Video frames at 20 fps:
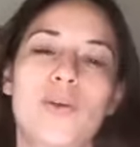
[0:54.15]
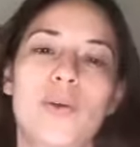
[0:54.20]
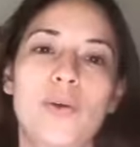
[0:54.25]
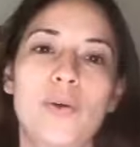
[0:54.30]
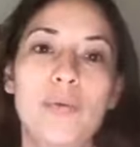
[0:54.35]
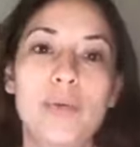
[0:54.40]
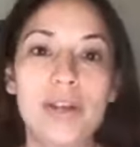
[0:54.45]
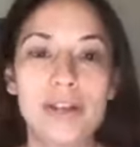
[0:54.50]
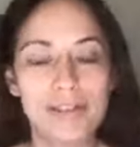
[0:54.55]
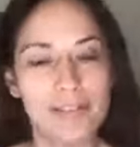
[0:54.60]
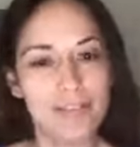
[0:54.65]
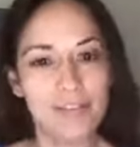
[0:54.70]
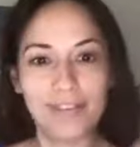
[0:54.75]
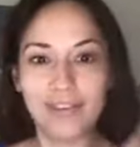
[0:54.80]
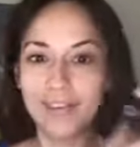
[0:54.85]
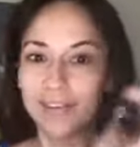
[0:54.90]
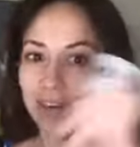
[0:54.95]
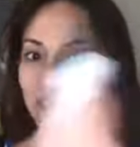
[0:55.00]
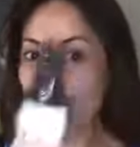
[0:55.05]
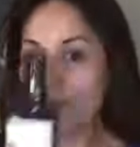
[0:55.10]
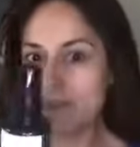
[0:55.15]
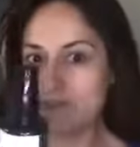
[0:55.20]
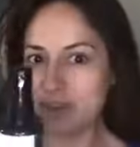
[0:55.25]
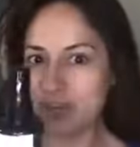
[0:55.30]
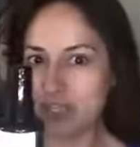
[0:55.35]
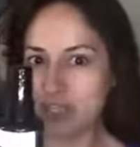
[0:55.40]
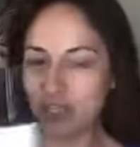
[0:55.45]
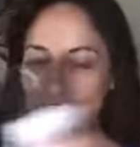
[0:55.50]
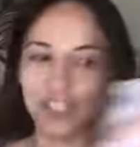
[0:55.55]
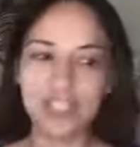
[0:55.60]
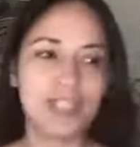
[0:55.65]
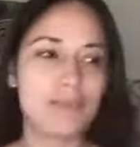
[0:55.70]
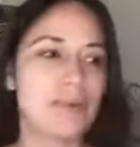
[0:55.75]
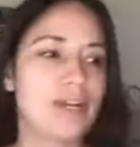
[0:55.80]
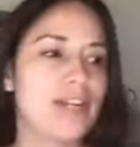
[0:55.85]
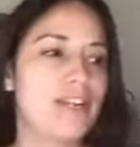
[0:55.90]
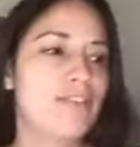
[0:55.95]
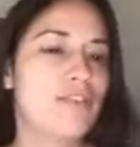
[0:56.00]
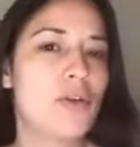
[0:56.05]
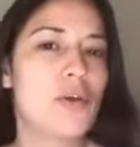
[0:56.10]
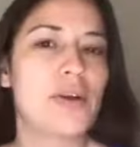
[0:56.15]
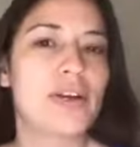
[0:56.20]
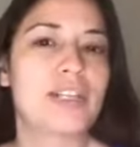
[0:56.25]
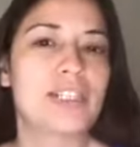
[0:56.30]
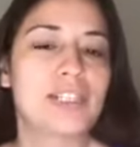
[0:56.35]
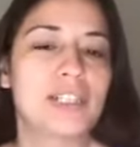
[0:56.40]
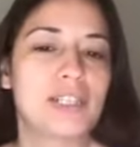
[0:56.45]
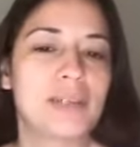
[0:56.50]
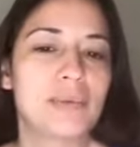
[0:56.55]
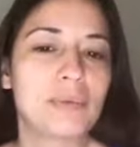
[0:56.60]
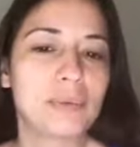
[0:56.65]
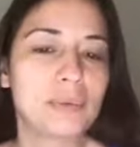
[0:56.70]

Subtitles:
with our finishing spray, of course.